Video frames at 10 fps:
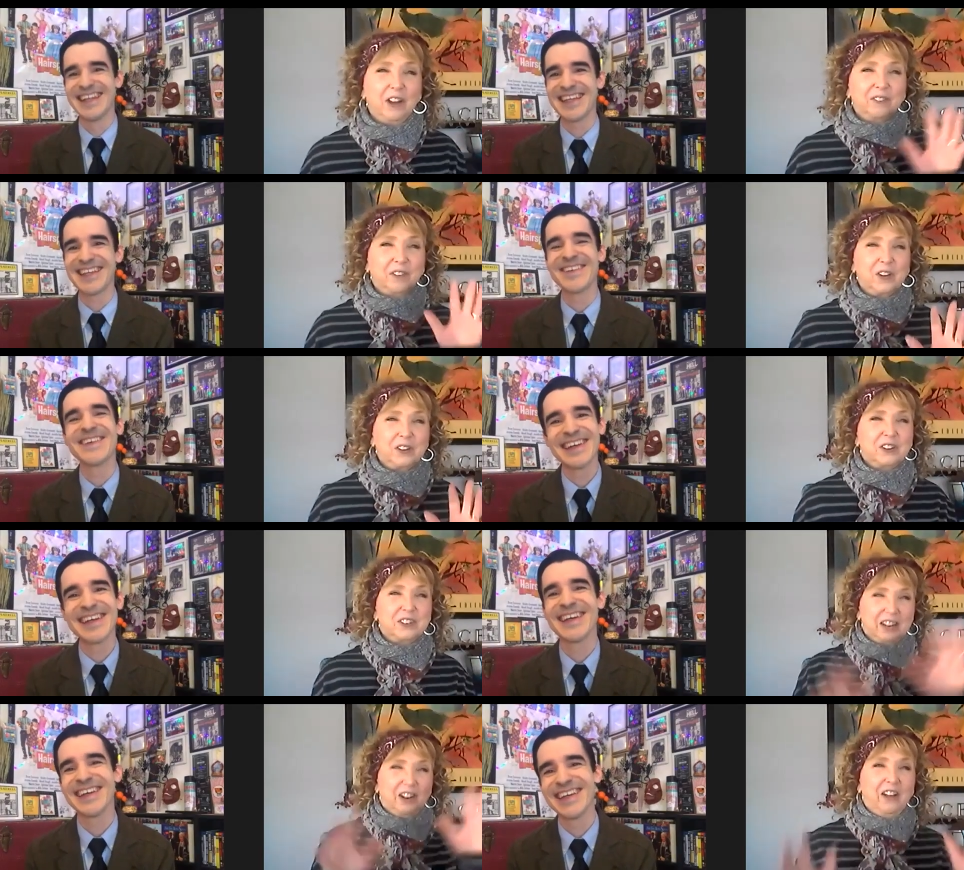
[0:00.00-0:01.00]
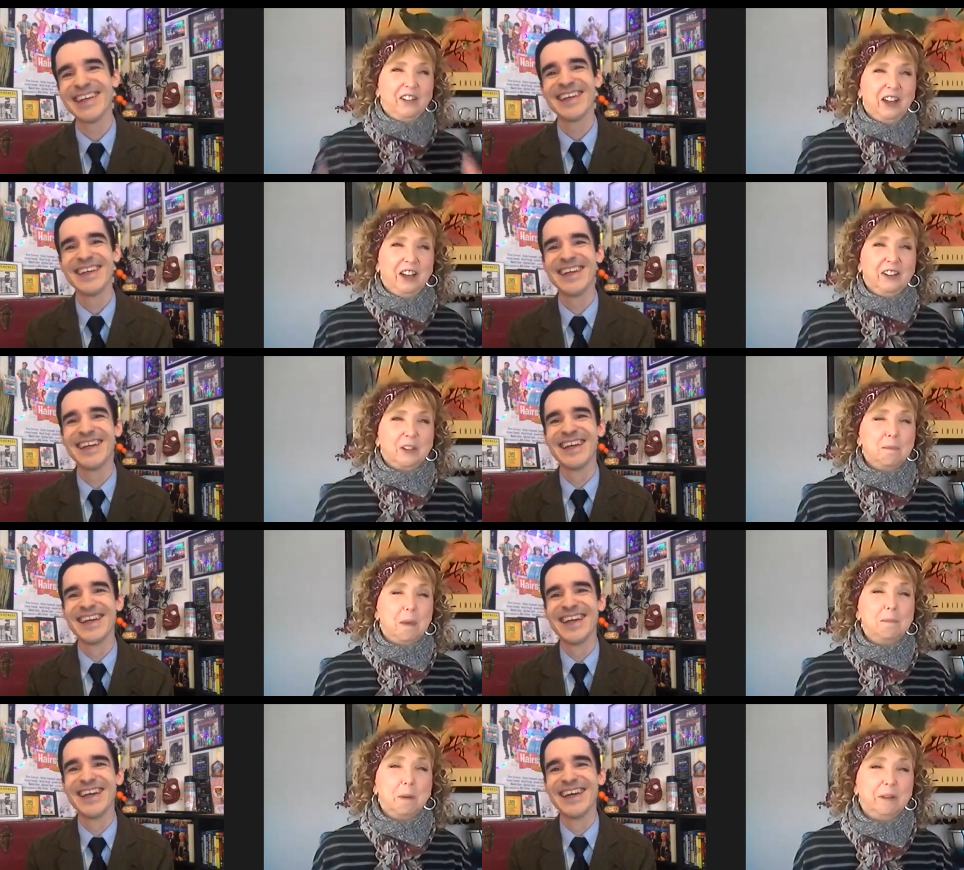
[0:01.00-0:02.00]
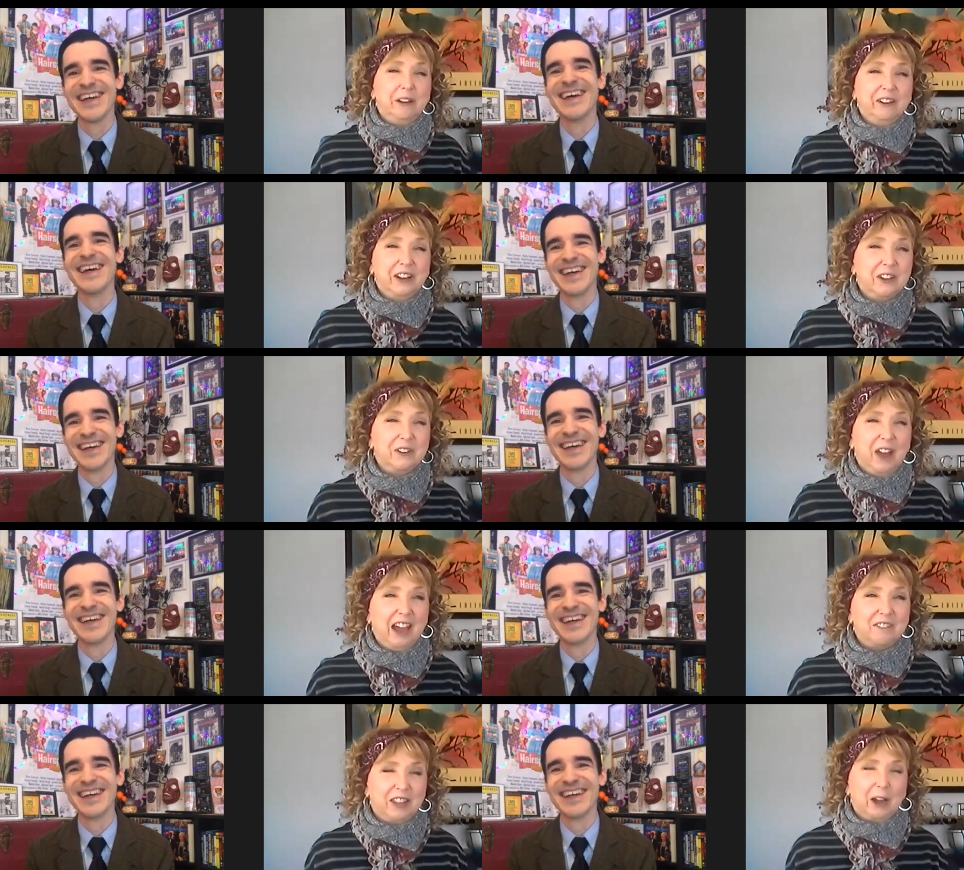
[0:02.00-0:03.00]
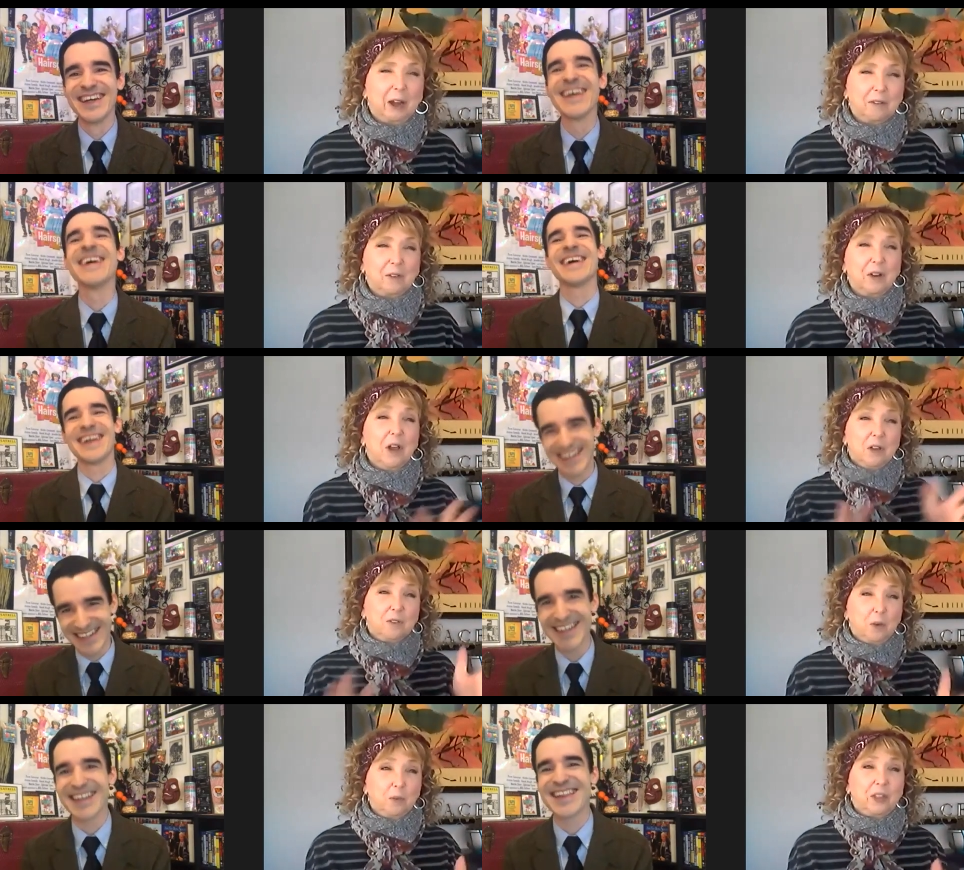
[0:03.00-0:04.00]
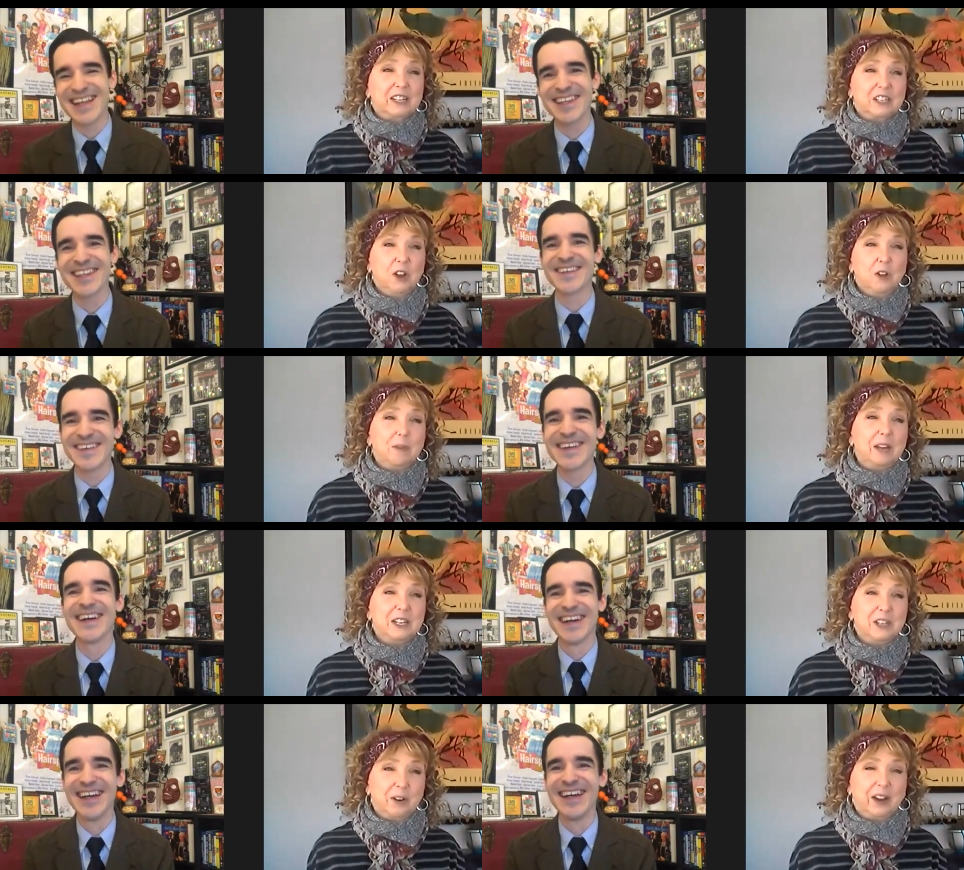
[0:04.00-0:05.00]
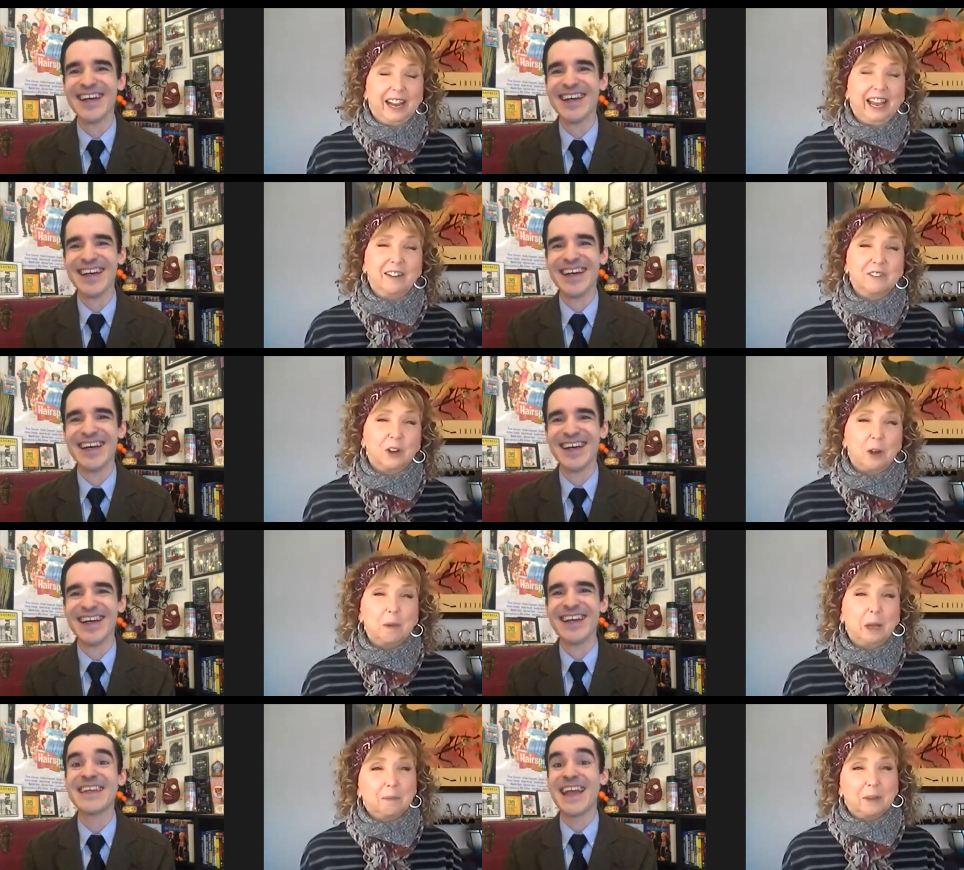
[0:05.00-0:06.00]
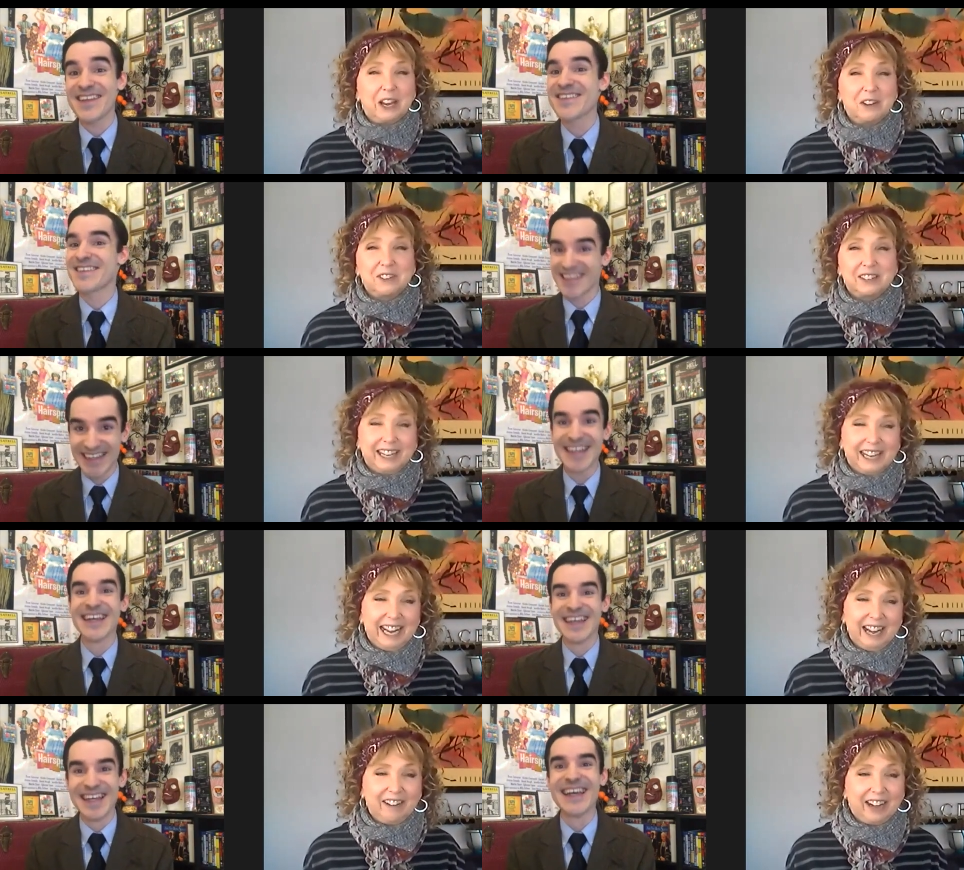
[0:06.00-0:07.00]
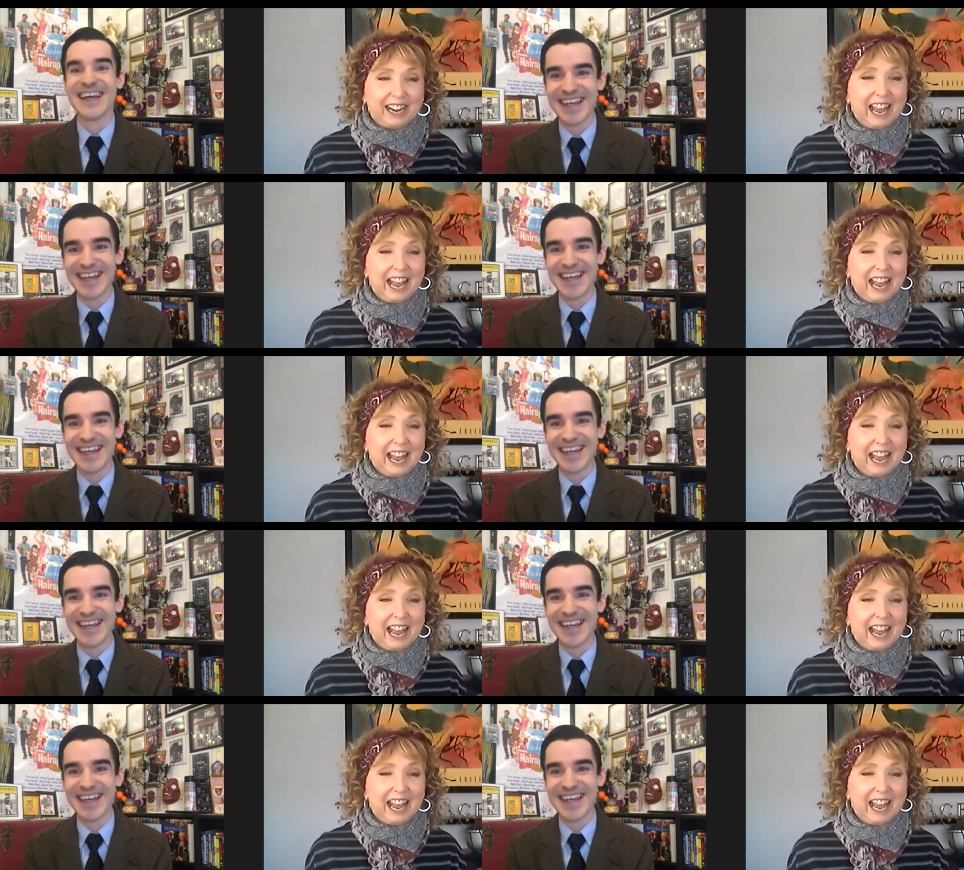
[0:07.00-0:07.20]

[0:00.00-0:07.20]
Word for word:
Speaker 1: Thank all the you. posters and all the the memorabilia you have there for for Thank you. you've been doing, and I'm sure everybody's yes. interested in hearing.